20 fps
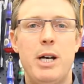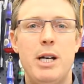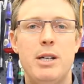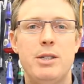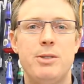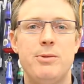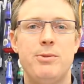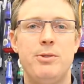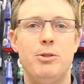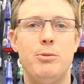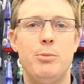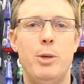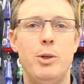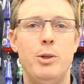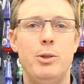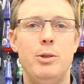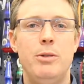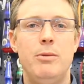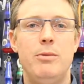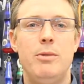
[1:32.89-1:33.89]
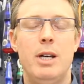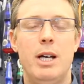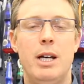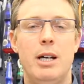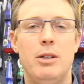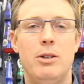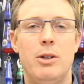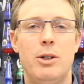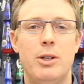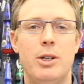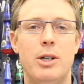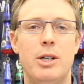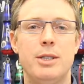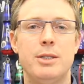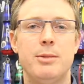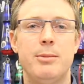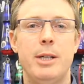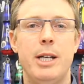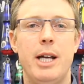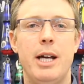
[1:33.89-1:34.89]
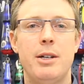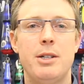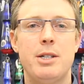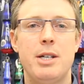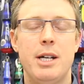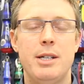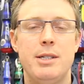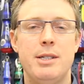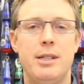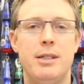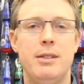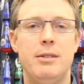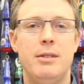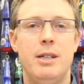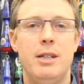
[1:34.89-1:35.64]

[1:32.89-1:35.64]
past the full moon, a lot of guys have been out chasing